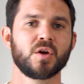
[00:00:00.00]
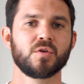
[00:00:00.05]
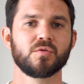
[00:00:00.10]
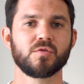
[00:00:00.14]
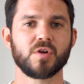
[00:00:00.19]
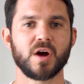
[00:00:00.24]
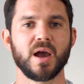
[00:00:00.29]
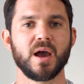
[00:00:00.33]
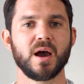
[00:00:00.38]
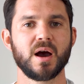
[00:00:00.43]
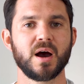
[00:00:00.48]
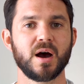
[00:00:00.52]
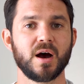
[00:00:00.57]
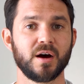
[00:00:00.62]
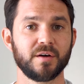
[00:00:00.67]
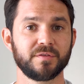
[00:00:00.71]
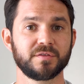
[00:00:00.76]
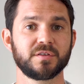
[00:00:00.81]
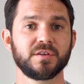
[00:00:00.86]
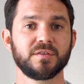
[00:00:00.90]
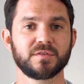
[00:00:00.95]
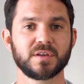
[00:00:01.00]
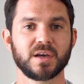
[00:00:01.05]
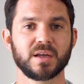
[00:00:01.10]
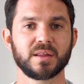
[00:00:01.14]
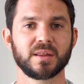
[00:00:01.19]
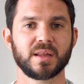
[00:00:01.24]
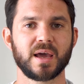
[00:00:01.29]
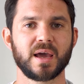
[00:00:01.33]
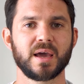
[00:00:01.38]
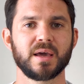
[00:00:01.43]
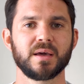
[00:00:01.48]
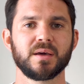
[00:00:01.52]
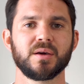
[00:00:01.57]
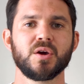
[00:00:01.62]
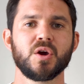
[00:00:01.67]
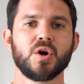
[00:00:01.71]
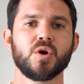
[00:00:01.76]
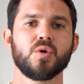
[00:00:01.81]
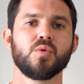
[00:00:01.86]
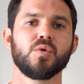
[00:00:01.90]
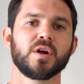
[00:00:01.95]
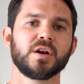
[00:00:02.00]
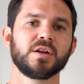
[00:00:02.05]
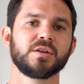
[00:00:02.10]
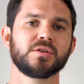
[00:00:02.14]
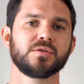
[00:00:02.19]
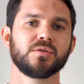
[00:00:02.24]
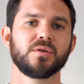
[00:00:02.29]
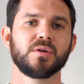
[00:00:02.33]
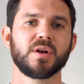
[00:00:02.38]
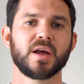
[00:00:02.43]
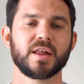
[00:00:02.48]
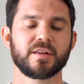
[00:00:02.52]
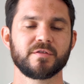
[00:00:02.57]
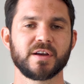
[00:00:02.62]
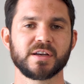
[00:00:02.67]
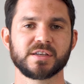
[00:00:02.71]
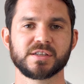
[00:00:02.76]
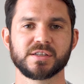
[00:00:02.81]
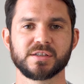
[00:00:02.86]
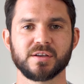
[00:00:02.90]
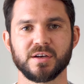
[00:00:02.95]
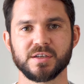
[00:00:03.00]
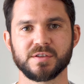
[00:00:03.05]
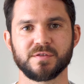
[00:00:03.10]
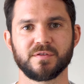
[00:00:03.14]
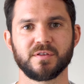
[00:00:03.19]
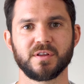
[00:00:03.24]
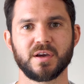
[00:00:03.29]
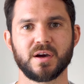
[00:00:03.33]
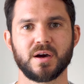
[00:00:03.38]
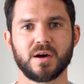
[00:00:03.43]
Right, after you've done that, we're going to do another exercise for the